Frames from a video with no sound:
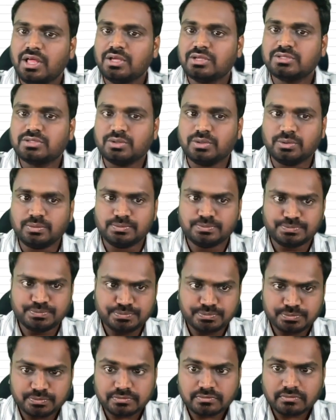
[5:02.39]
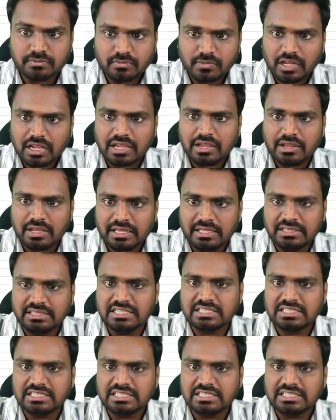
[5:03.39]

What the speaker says: So in